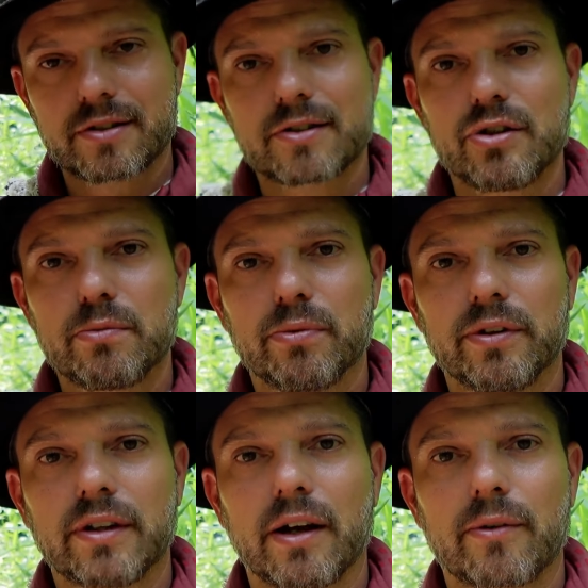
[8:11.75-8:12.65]
soup
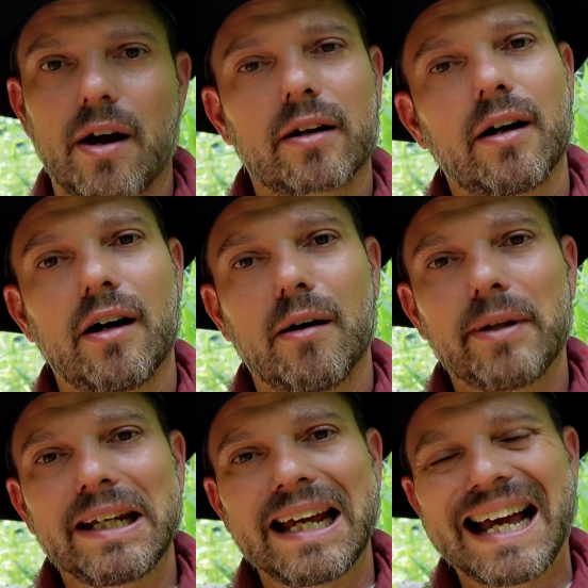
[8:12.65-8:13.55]
with that
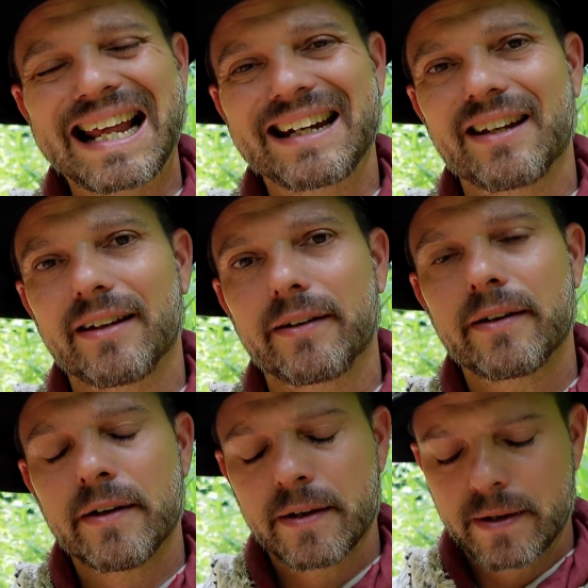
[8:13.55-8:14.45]
rockahominy added in.